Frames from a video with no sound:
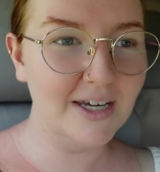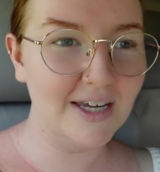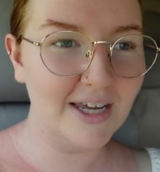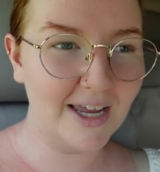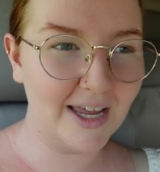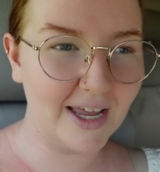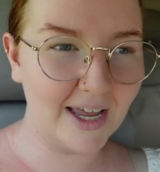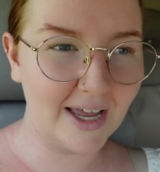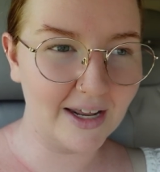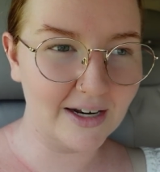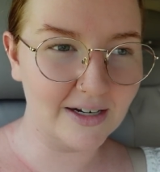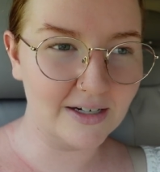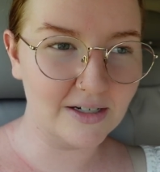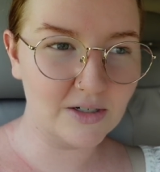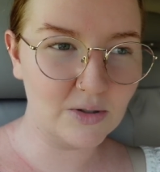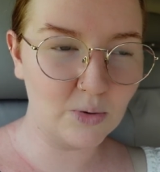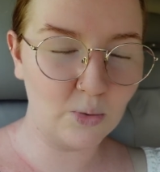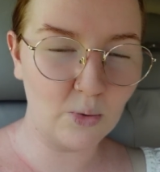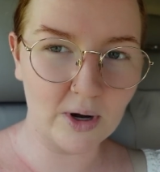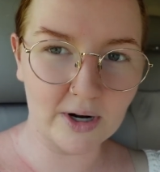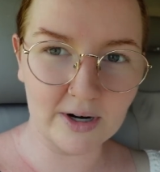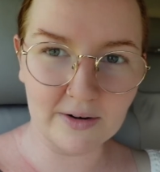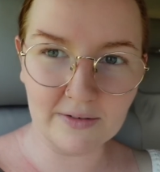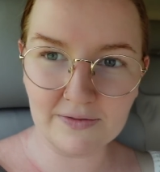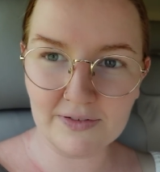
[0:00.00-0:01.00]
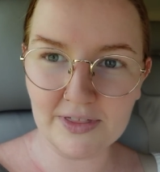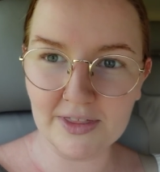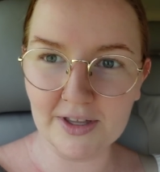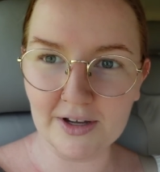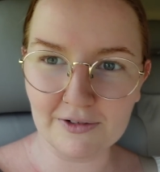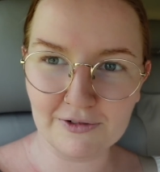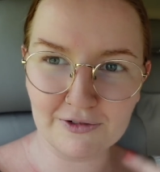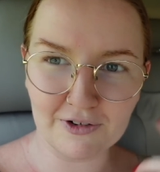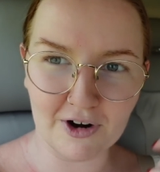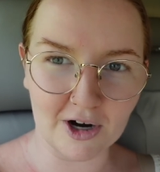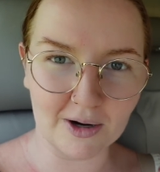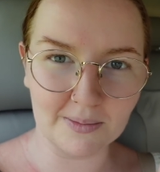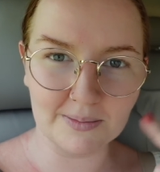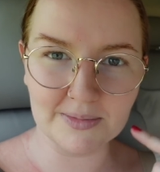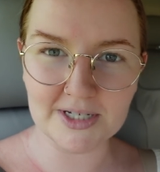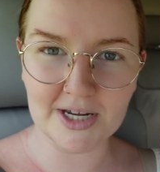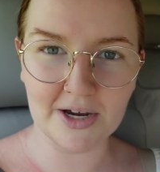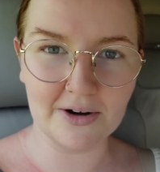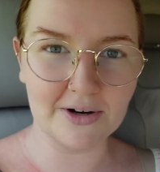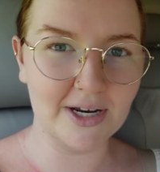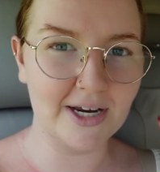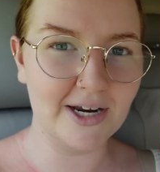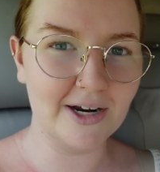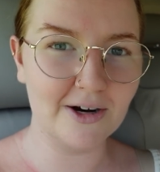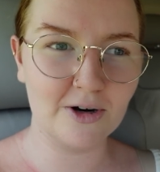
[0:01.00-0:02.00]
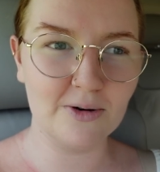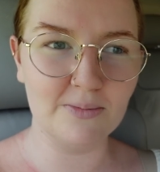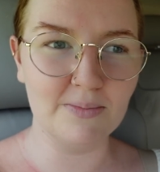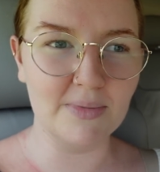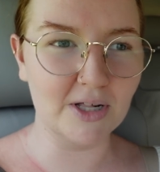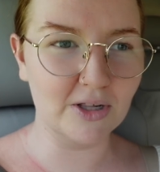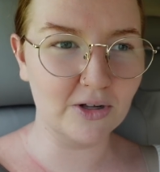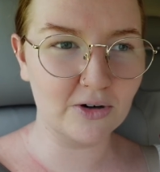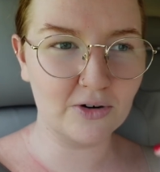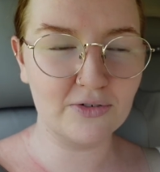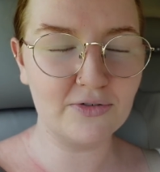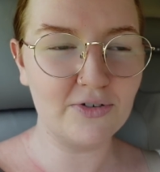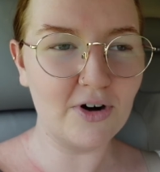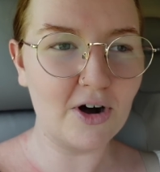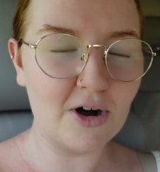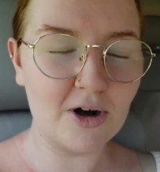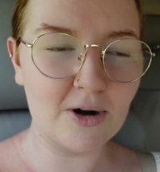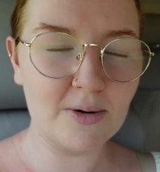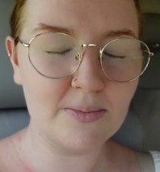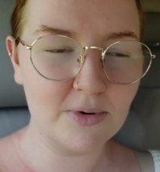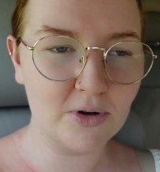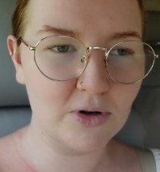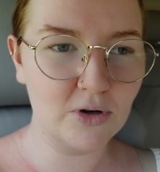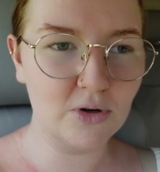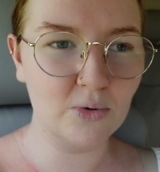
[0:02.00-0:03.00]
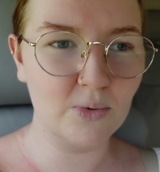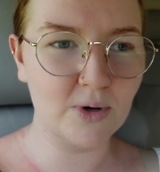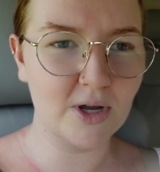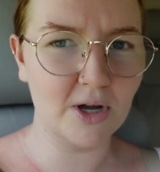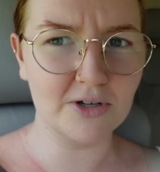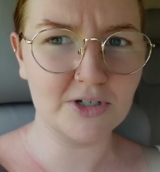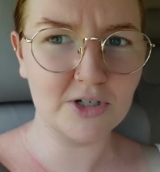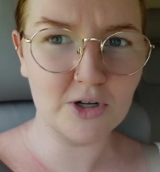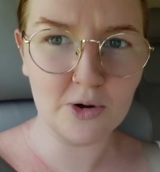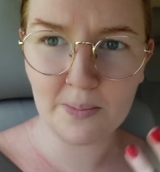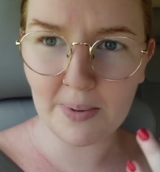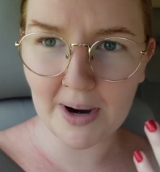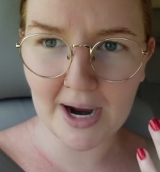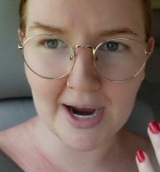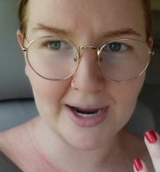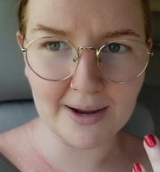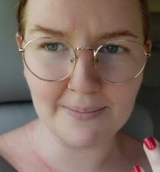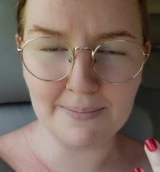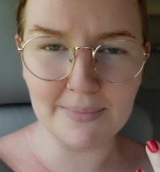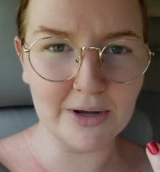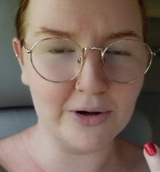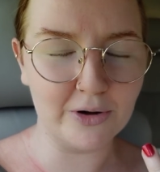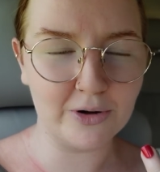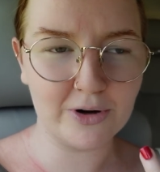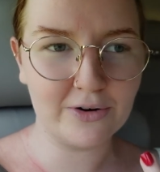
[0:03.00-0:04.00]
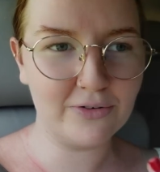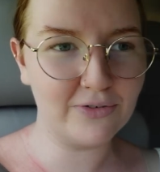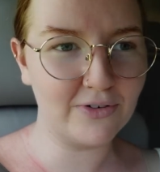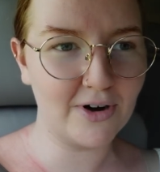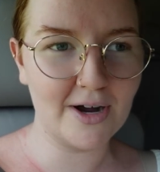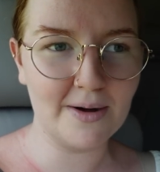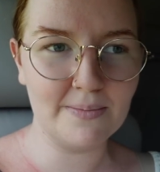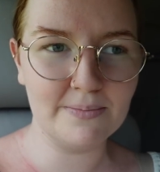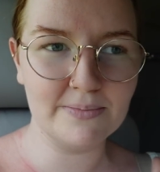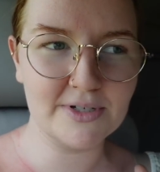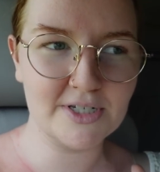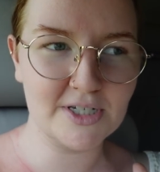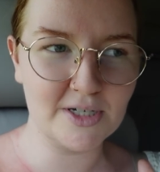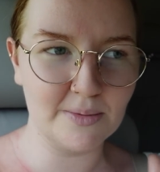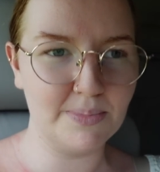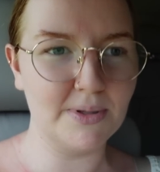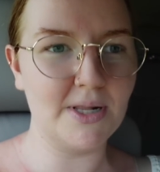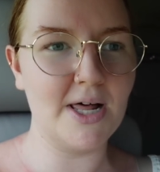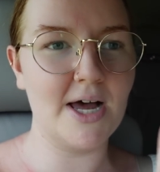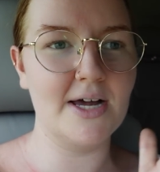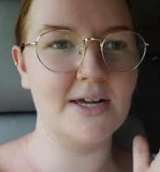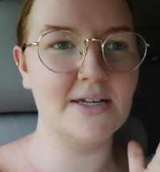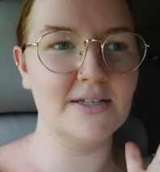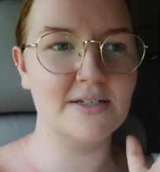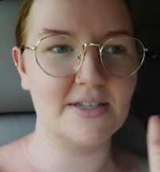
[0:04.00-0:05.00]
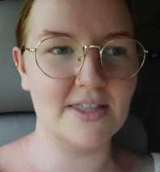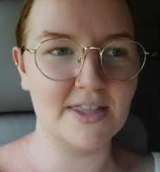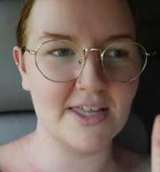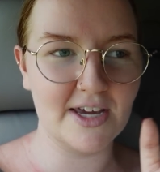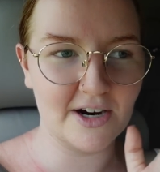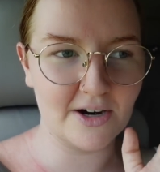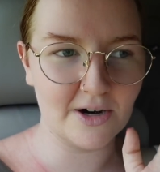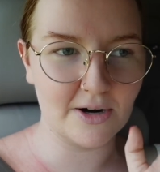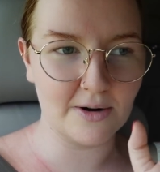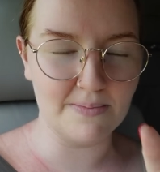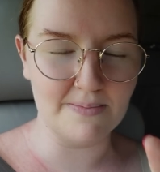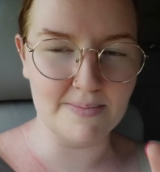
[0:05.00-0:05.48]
And one of the farms out here, Miller Farm, who we also buy milk from, supplies their